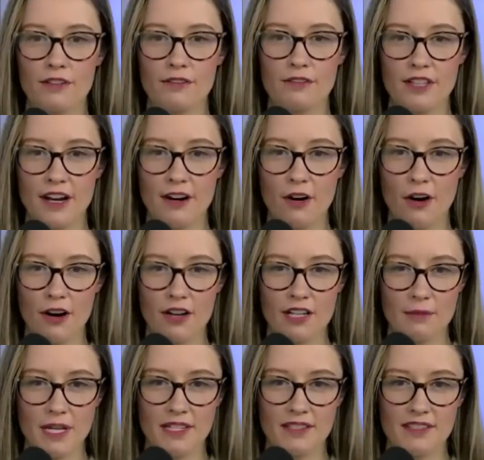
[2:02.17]
of their
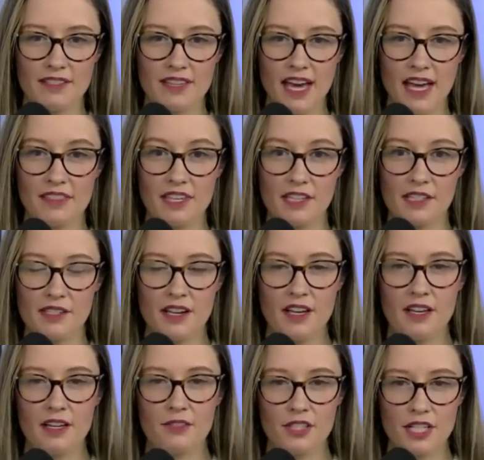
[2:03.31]
argument that this
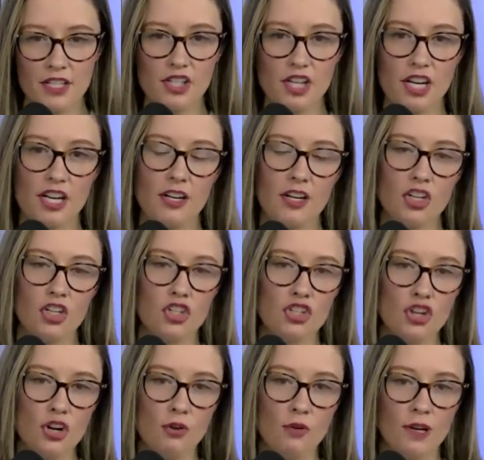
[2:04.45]
teaching
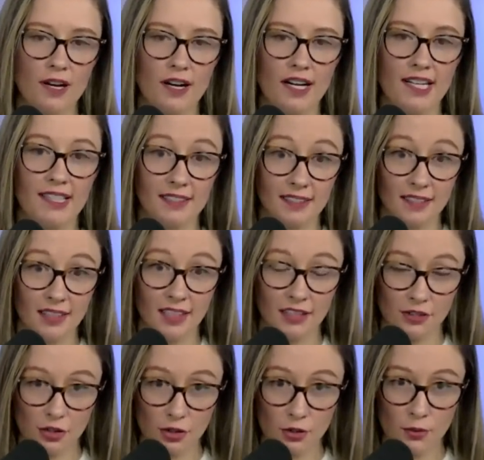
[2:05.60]
yoga in in
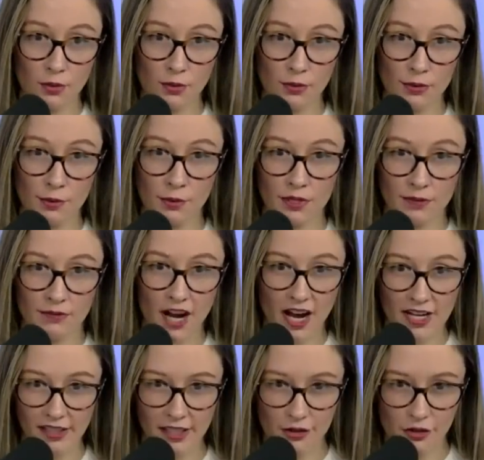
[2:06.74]
schools would
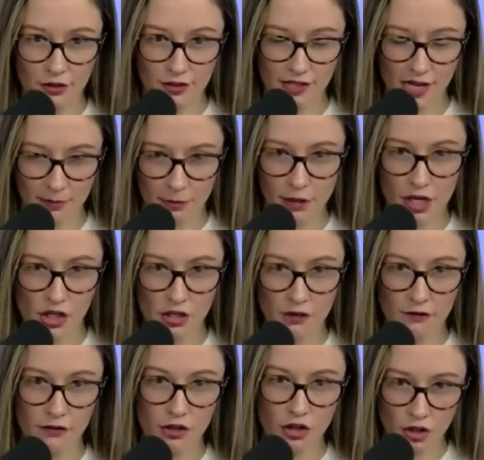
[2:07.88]
violate separation
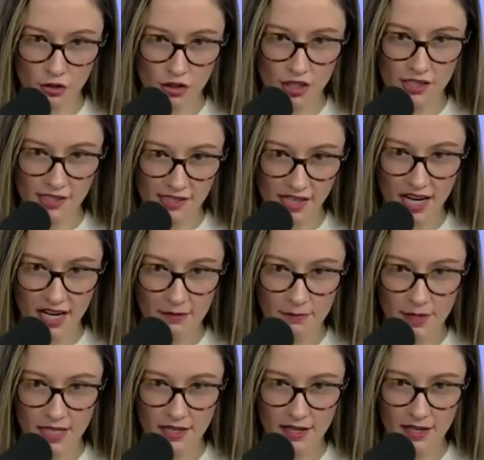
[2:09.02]
of church and state
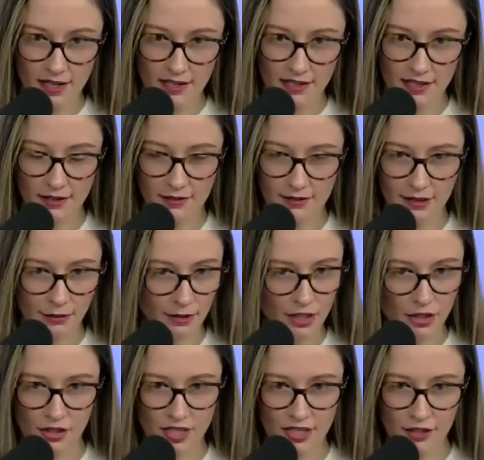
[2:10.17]
because it
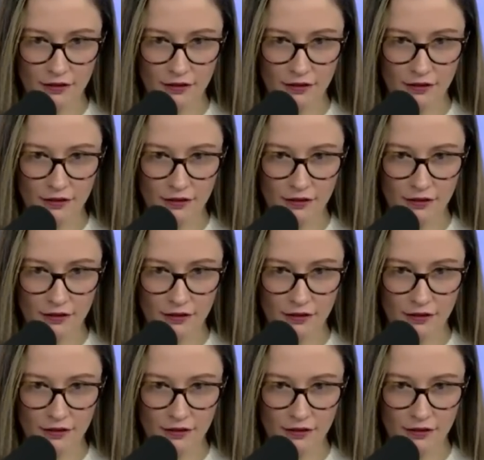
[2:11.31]
originally which they